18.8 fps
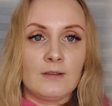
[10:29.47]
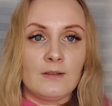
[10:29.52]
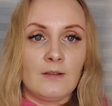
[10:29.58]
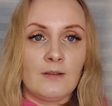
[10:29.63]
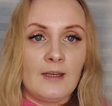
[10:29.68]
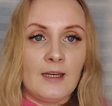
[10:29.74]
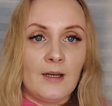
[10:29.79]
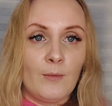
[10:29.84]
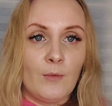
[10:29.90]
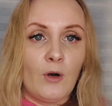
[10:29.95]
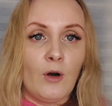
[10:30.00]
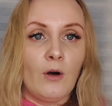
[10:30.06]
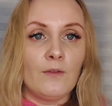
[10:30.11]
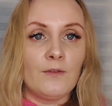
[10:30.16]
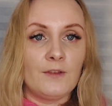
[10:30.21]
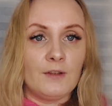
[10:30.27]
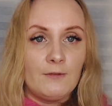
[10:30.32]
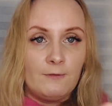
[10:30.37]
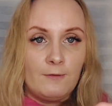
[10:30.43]
them
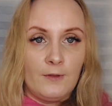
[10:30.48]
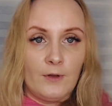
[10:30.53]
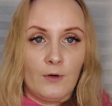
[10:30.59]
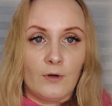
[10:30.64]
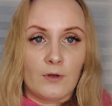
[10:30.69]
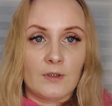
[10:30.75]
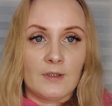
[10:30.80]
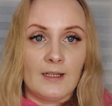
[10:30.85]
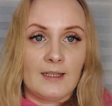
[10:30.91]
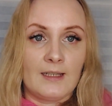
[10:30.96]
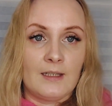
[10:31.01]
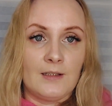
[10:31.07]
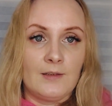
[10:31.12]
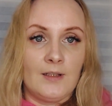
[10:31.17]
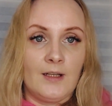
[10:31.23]
on the floor like a